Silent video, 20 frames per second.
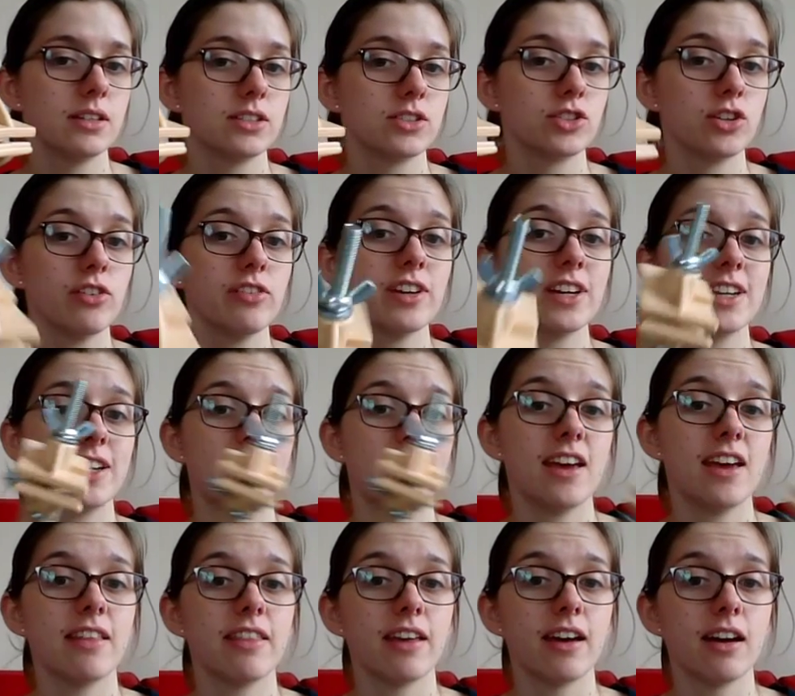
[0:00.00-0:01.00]
So if you can
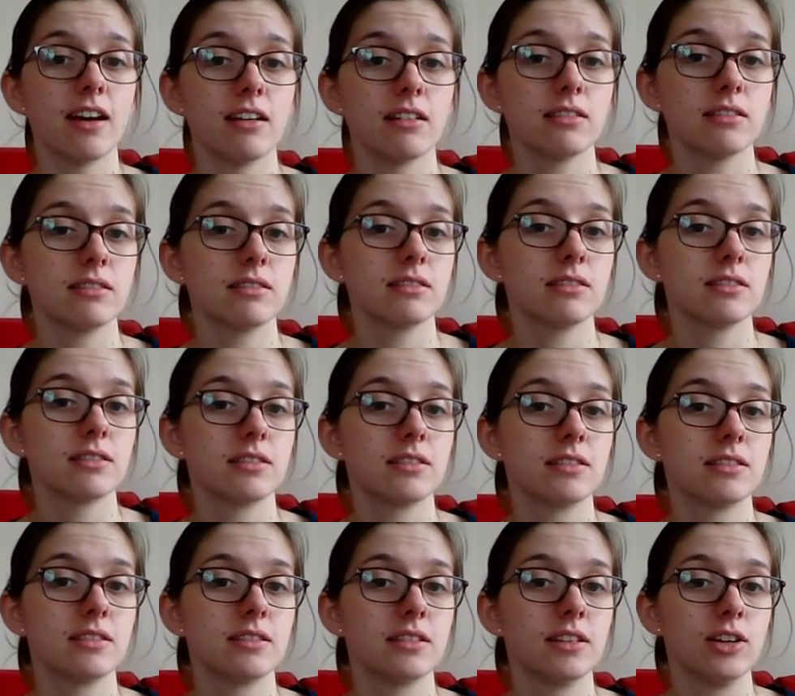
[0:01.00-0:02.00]
hear that,
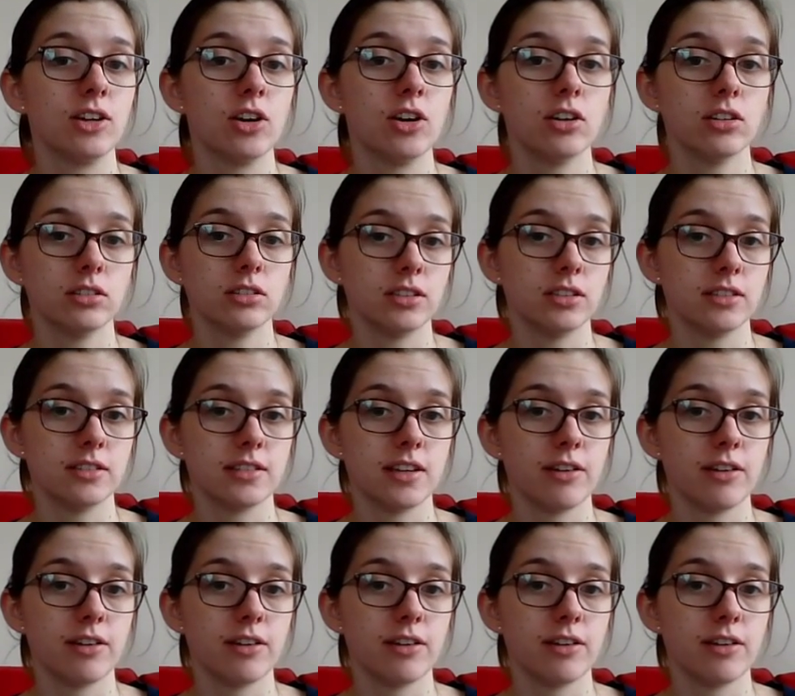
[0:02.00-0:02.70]
gardeners